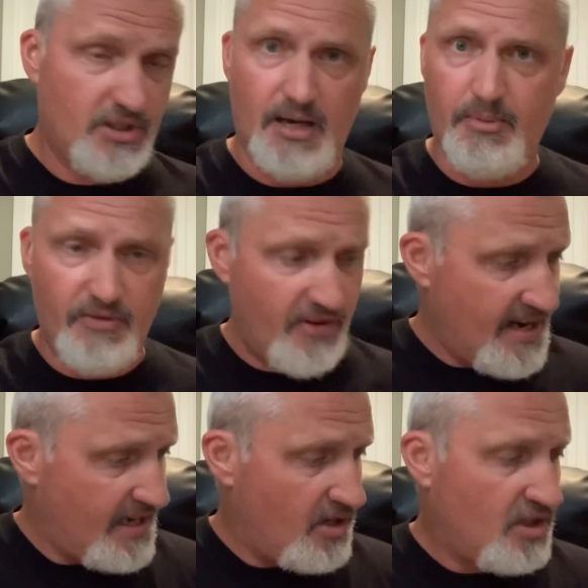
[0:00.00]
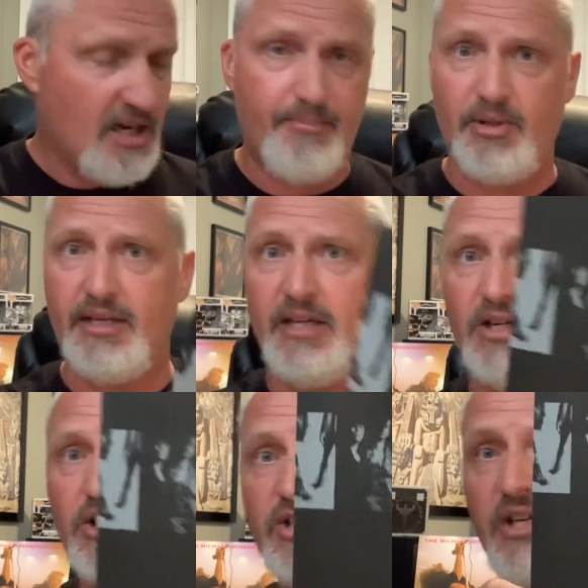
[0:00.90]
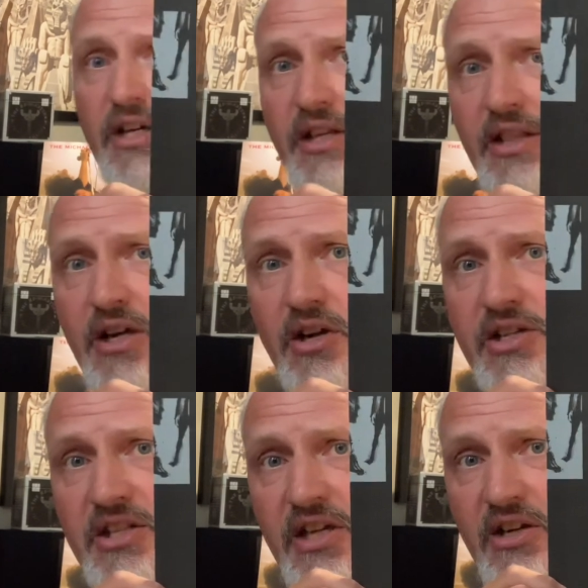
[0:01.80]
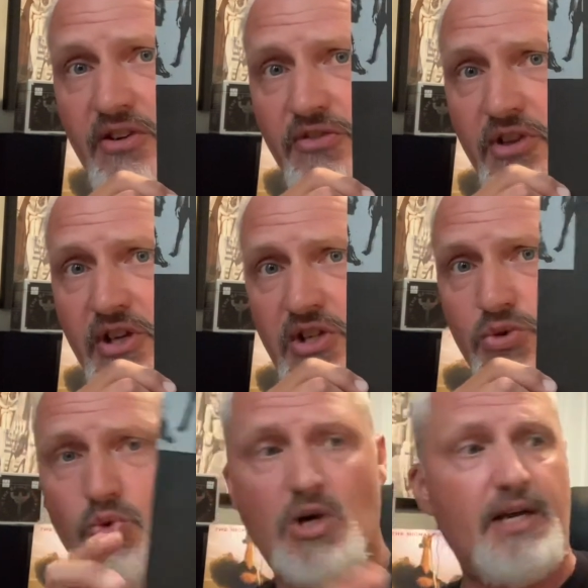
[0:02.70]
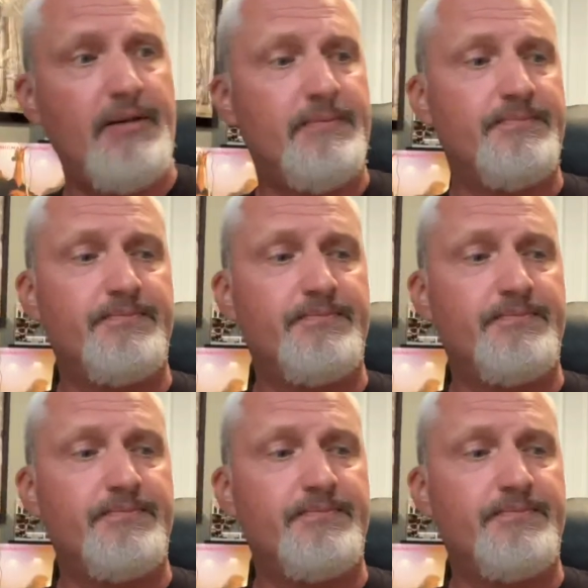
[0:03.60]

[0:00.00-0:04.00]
double vinyl, couple inners. There is the inner for this one,